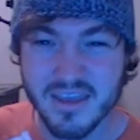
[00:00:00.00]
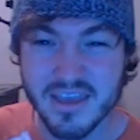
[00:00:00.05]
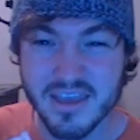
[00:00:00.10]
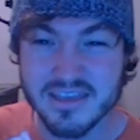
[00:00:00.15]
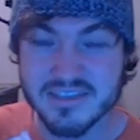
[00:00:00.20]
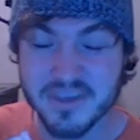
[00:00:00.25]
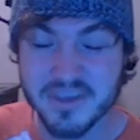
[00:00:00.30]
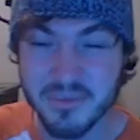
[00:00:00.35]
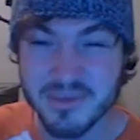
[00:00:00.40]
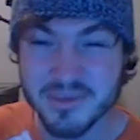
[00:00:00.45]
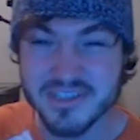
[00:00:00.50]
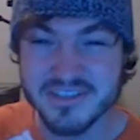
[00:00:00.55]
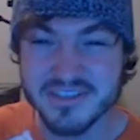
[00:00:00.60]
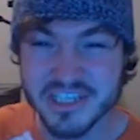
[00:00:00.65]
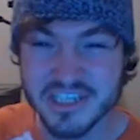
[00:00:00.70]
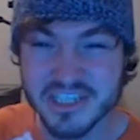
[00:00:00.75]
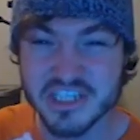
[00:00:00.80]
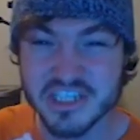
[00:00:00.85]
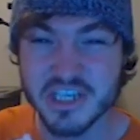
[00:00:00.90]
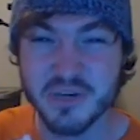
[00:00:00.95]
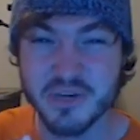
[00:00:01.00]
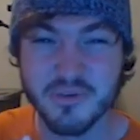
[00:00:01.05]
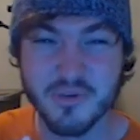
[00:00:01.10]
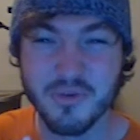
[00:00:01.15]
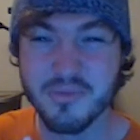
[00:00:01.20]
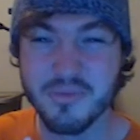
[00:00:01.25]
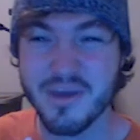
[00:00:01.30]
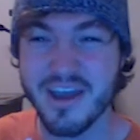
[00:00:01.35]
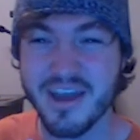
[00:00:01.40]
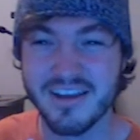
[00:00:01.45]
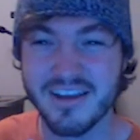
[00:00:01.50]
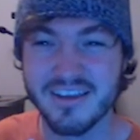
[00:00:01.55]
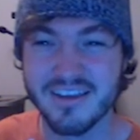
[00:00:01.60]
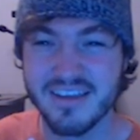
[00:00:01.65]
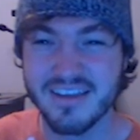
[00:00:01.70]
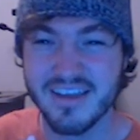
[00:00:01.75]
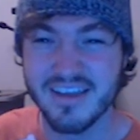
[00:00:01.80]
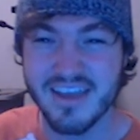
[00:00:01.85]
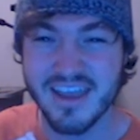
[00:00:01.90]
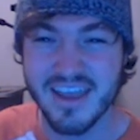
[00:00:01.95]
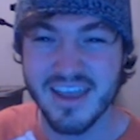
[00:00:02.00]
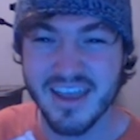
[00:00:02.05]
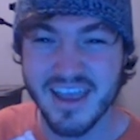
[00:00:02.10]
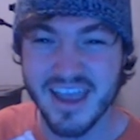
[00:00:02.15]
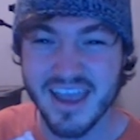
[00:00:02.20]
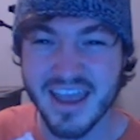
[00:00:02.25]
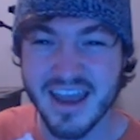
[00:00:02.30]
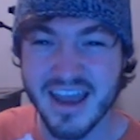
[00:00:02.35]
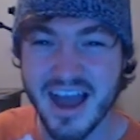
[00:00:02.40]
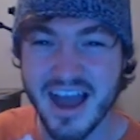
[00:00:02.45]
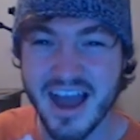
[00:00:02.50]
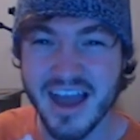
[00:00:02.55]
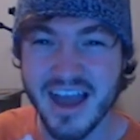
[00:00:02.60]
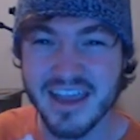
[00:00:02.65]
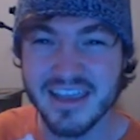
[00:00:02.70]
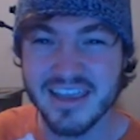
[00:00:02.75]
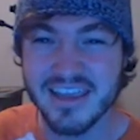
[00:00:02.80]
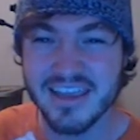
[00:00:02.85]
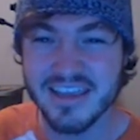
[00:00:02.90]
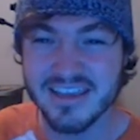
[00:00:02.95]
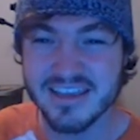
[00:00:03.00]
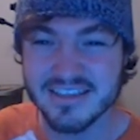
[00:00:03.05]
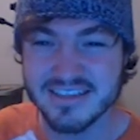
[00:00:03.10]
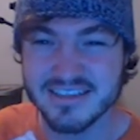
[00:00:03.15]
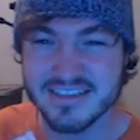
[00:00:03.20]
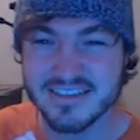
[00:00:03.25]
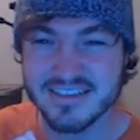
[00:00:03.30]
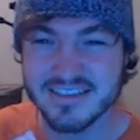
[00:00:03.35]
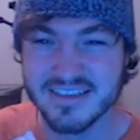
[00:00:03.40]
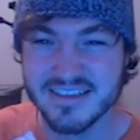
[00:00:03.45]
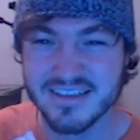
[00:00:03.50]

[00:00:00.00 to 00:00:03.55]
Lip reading: he summons the General back, and I eat